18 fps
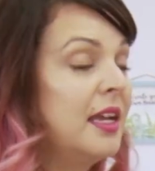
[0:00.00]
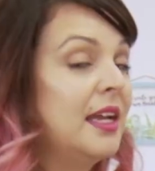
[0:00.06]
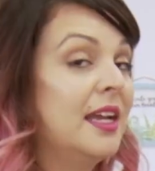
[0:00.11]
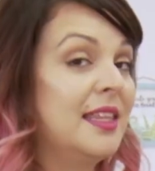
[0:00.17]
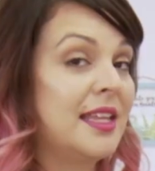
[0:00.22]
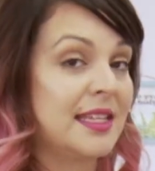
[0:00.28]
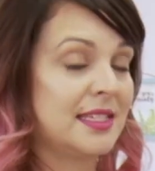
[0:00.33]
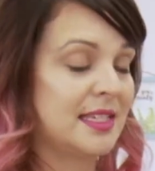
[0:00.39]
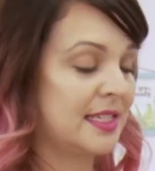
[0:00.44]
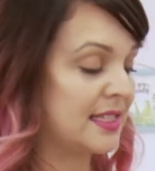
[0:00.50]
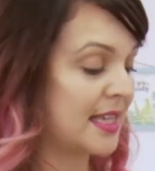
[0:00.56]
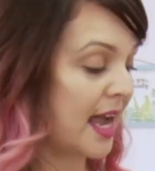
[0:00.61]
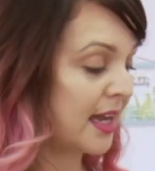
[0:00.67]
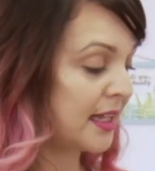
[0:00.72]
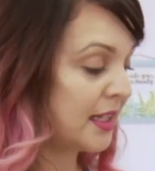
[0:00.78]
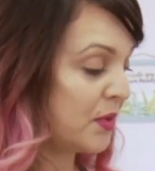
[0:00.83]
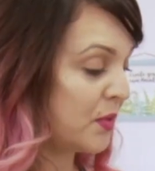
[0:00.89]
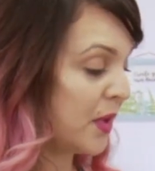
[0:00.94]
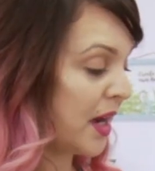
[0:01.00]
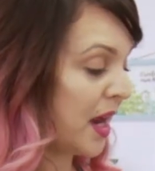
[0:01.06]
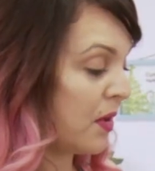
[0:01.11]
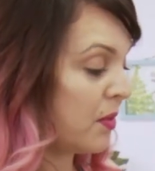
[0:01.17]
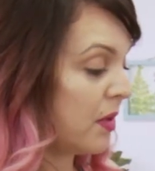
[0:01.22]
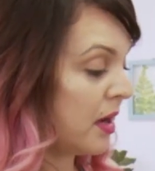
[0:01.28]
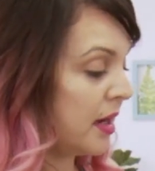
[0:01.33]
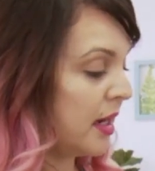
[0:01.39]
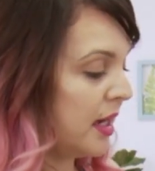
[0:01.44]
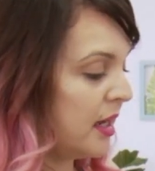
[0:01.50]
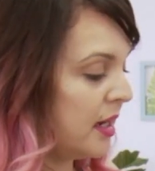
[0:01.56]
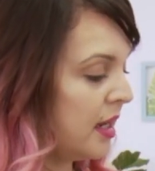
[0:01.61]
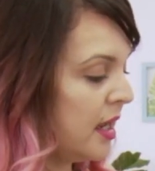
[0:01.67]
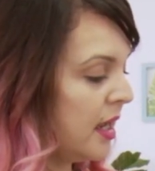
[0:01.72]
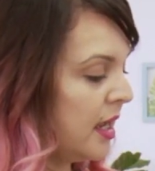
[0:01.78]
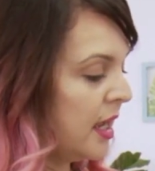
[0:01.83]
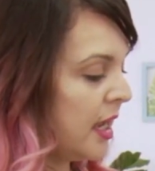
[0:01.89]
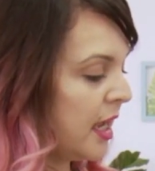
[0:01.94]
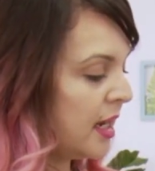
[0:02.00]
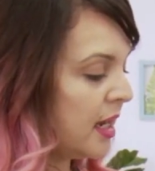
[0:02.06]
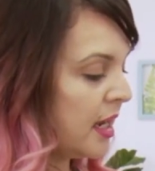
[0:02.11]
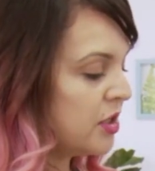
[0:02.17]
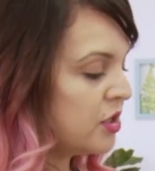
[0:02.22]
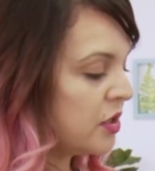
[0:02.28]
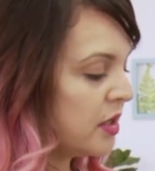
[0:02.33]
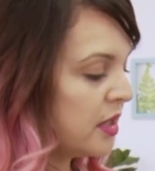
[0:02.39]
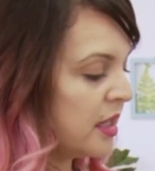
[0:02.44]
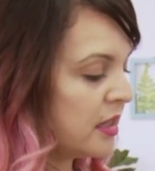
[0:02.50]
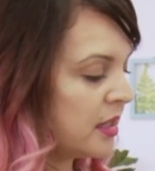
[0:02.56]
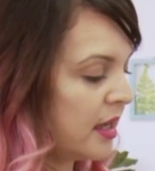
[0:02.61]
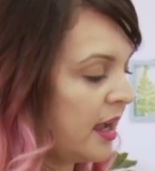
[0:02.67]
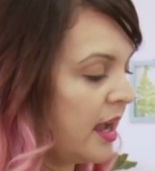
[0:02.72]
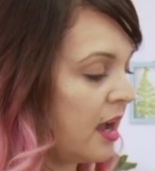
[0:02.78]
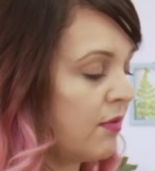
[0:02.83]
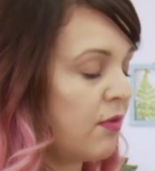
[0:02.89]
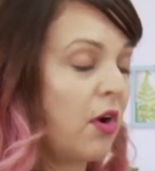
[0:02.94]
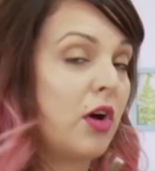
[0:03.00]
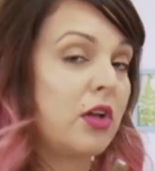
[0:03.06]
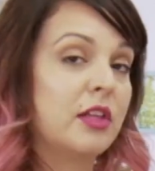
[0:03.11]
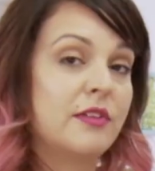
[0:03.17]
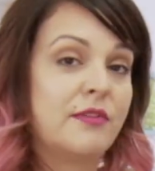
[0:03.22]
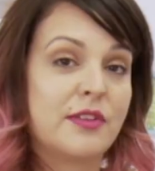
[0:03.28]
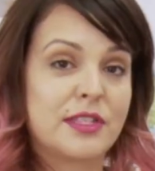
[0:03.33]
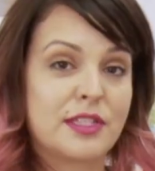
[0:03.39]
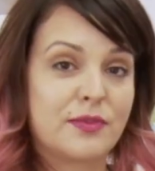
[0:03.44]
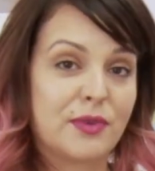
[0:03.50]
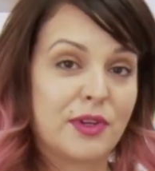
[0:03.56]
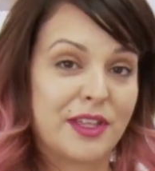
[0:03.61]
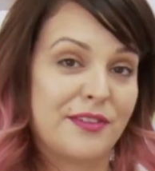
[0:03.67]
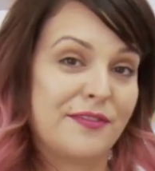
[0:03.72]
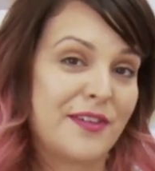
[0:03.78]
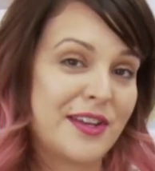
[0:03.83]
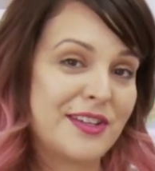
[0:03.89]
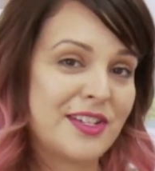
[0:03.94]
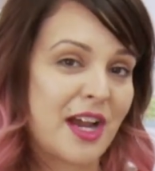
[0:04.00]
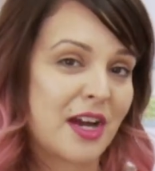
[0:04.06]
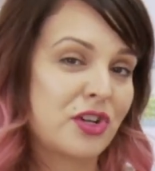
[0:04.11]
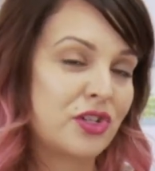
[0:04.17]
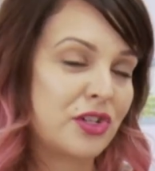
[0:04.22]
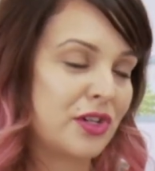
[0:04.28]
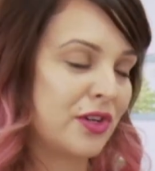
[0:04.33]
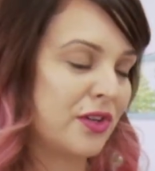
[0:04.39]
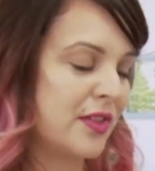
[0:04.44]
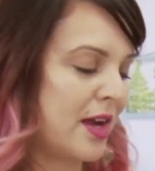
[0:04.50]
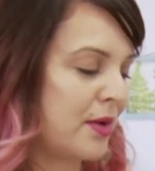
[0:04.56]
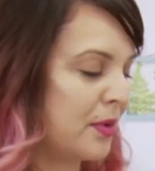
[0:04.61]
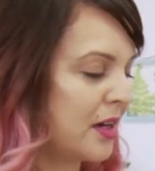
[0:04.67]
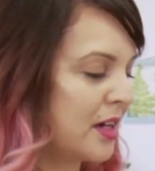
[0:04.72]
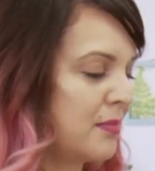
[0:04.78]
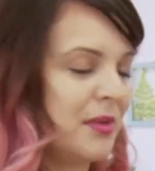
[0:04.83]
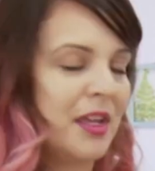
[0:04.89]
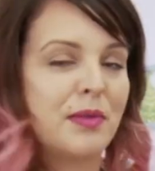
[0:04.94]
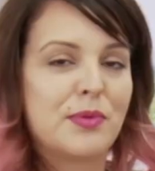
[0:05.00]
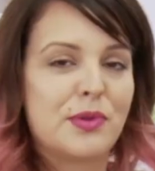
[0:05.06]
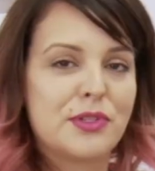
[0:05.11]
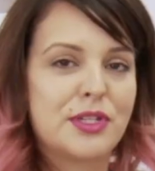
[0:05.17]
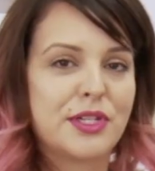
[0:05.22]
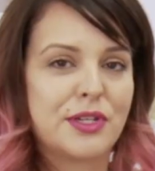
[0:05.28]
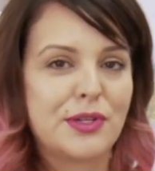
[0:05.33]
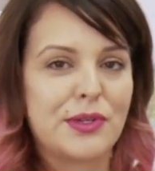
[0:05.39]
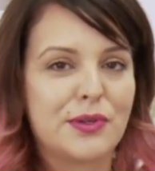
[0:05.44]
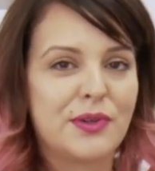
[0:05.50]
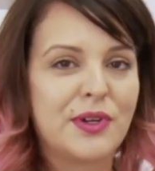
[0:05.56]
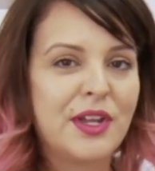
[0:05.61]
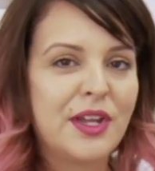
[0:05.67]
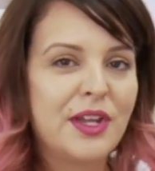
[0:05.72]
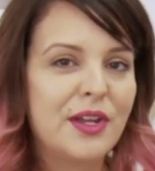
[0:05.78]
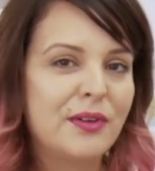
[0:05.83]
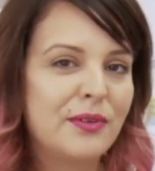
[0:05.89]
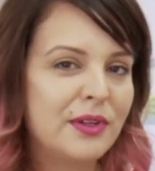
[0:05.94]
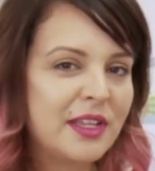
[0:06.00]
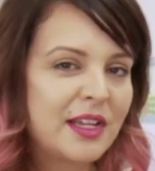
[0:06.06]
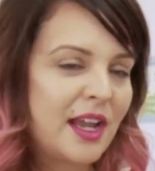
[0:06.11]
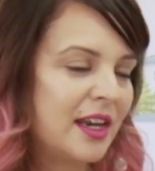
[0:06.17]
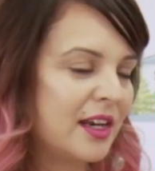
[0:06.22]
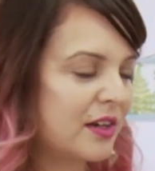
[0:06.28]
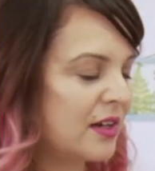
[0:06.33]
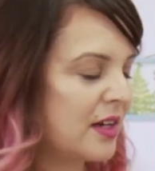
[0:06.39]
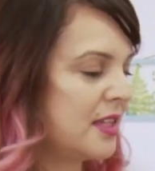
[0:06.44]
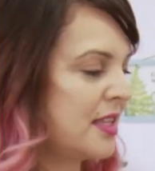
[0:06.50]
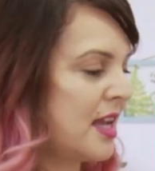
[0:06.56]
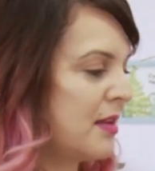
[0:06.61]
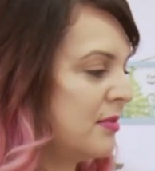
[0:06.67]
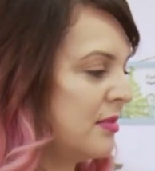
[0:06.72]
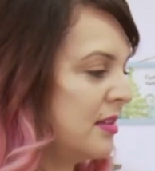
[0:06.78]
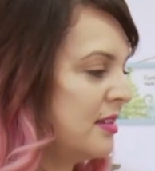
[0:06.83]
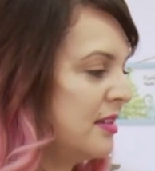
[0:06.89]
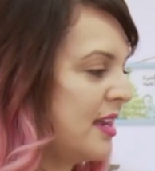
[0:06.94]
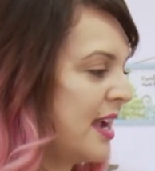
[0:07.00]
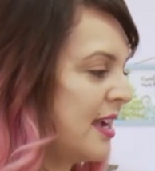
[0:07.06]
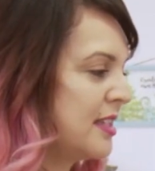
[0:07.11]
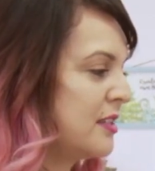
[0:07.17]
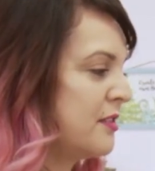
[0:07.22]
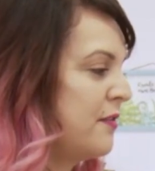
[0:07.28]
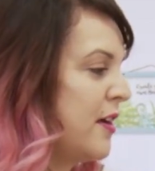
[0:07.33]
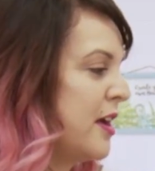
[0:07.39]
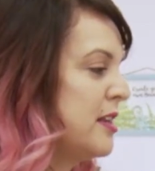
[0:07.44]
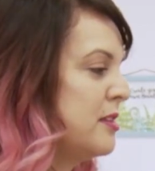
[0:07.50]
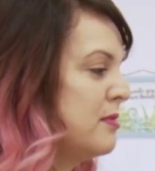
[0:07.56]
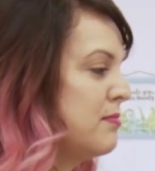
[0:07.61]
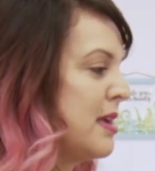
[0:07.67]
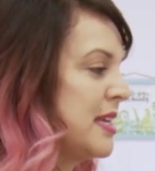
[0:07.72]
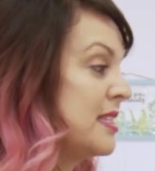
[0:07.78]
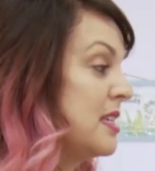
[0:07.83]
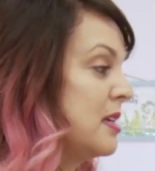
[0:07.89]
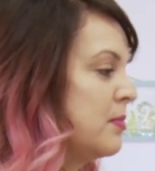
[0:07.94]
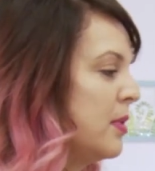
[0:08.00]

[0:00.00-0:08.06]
and that's exactly what I wanted. And underneath I have all of this really fun texture that we're gonna be able to really kind of create that nice, fun, messy